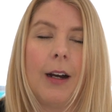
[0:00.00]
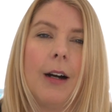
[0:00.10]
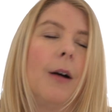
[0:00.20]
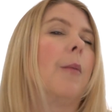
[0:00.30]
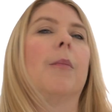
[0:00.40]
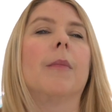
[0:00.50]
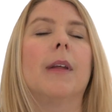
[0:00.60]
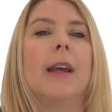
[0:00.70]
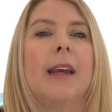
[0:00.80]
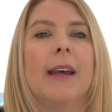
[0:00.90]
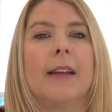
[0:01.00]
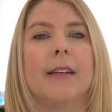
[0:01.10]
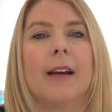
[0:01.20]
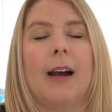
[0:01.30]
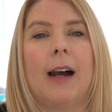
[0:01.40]

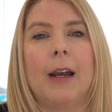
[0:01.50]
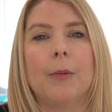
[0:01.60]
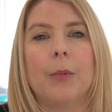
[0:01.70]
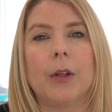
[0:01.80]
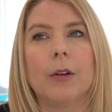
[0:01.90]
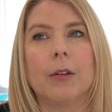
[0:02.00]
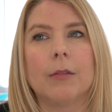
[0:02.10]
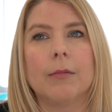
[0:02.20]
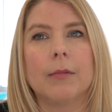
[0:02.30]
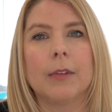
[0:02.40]
And I will